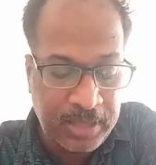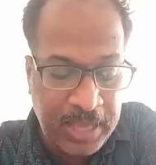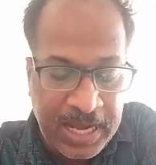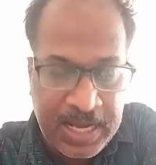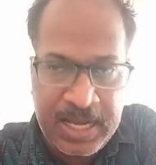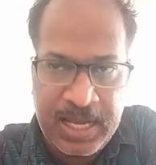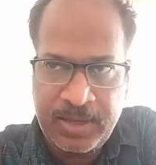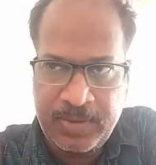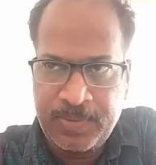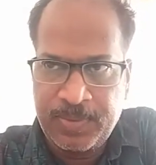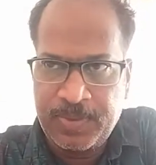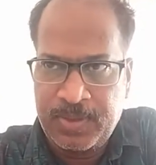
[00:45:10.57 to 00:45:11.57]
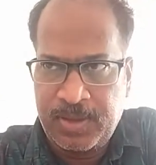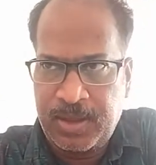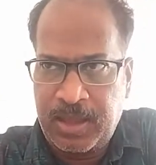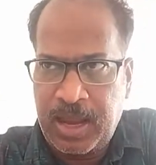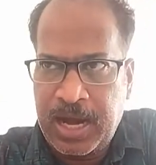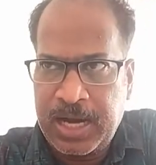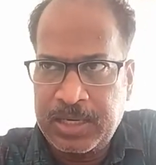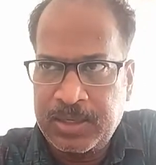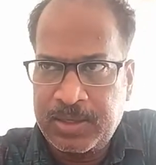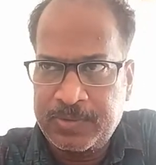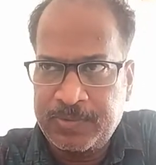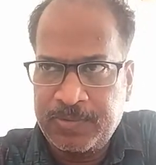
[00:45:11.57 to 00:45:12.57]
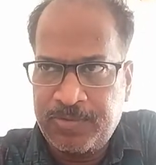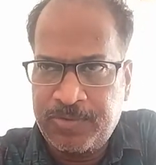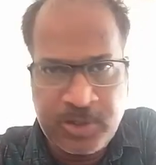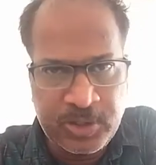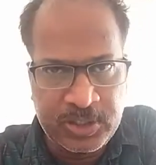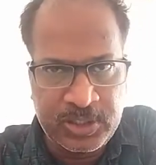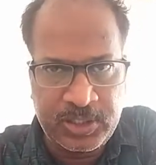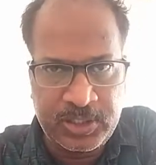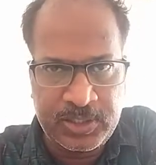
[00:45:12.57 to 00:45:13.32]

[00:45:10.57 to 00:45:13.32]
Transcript: egg and fruits.